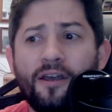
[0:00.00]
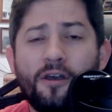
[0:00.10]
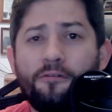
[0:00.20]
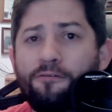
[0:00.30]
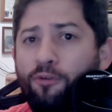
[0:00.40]

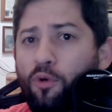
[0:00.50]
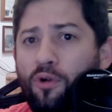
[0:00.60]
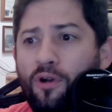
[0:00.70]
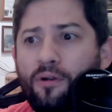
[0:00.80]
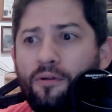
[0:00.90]

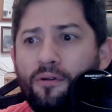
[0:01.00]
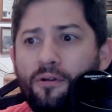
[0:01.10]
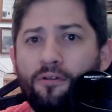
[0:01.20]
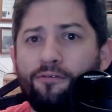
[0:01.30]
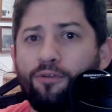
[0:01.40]
for
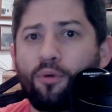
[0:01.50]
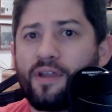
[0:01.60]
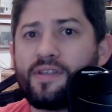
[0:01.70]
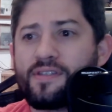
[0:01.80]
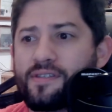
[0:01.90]

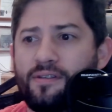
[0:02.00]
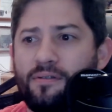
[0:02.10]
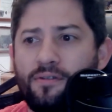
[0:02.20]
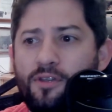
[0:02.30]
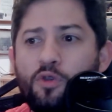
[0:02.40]
his
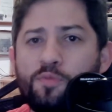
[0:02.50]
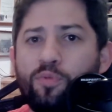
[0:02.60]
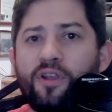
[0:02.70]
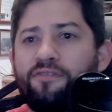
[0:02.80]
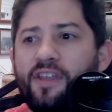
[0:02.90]
news
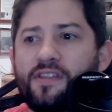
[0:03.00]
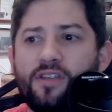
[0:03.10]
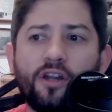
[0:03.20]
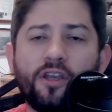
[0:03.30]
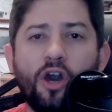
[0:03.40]
briefings
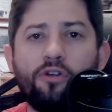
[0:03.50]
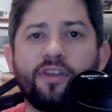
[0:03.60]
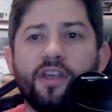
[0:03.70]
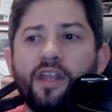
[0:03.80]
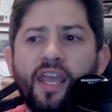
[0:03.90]
on
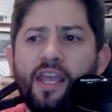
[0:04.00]
COVID,